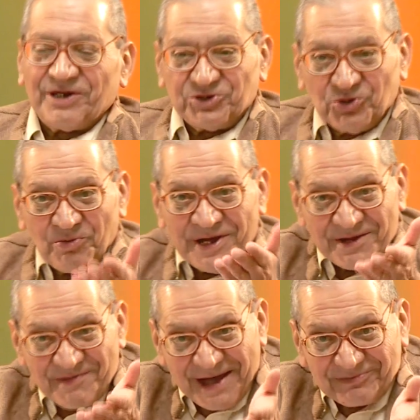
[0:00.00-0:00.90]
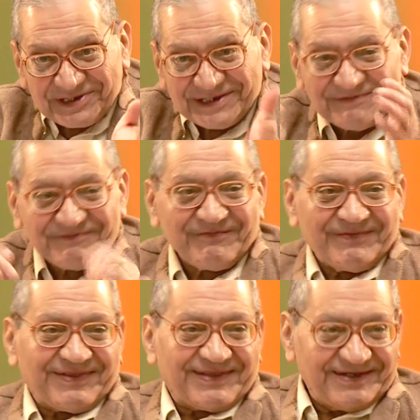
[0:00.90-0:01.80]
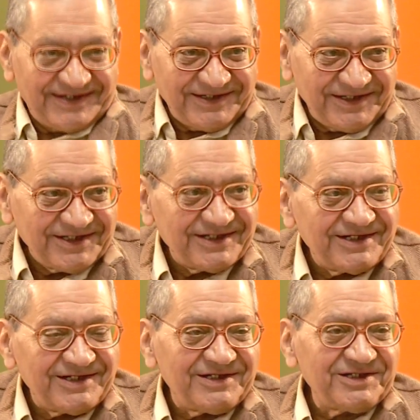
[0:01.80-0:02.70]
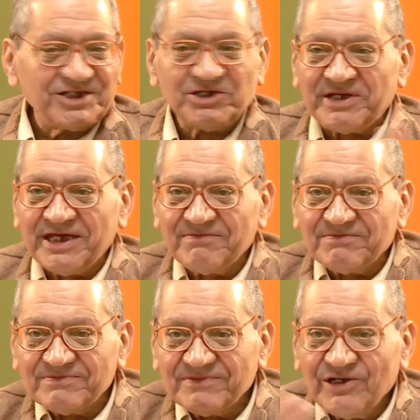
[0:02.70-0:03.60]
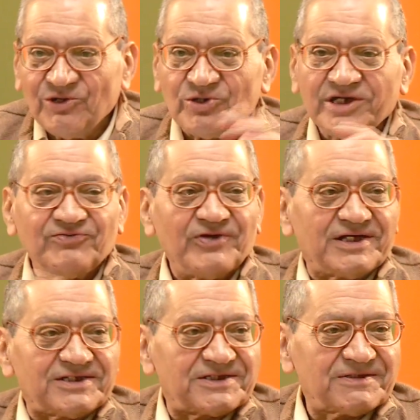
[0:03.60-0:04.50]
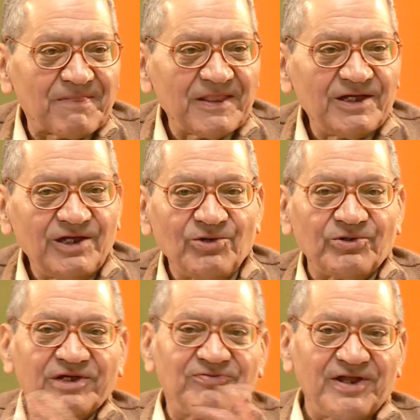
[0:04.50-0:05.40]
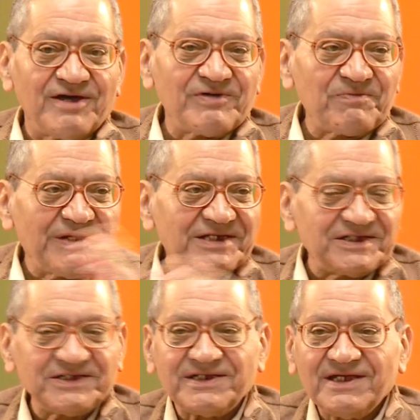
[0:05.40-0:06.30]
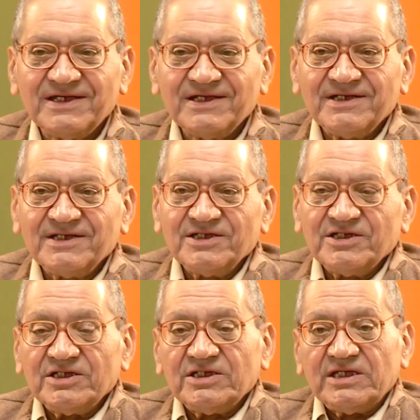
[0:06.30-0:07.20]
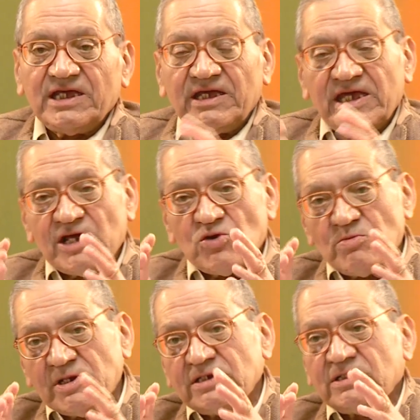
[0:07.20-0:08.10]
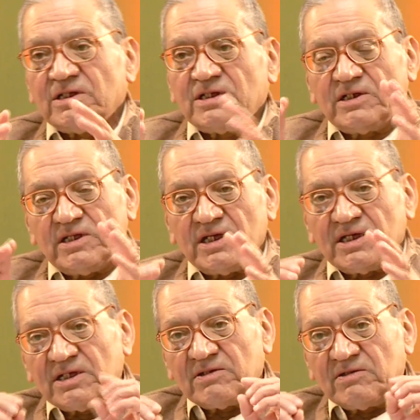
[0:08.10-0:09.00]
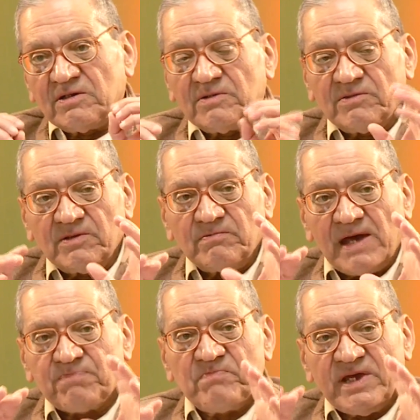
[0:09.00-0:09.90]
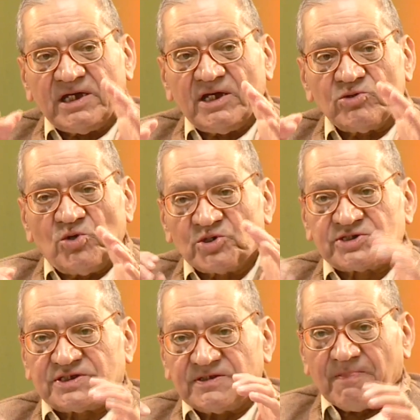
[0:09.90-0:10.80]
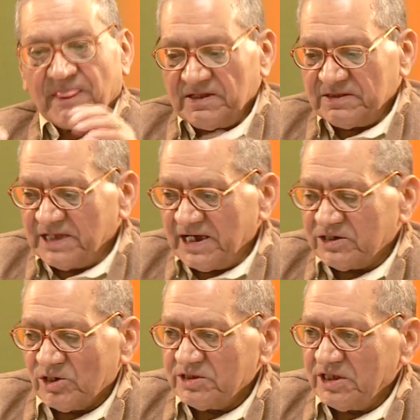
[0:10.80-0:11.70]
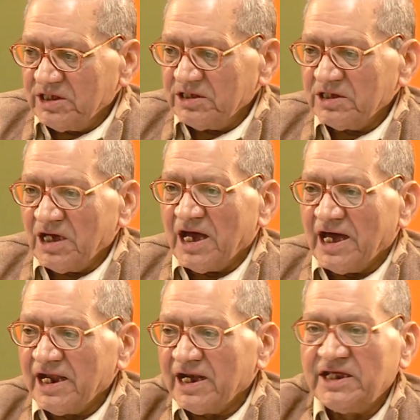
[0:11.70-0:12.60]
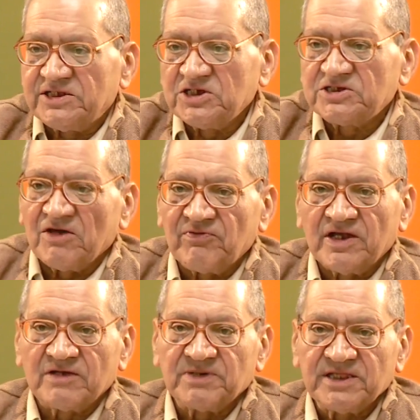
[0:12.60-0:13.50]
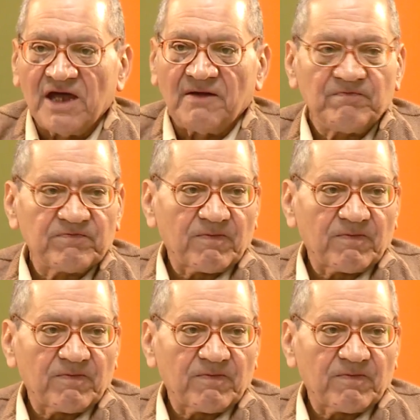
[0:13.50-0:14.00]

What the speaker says: But you made maps. So you came looking for us, looking for our places. A Roman map maker notes that on the higher reaches of Narmada,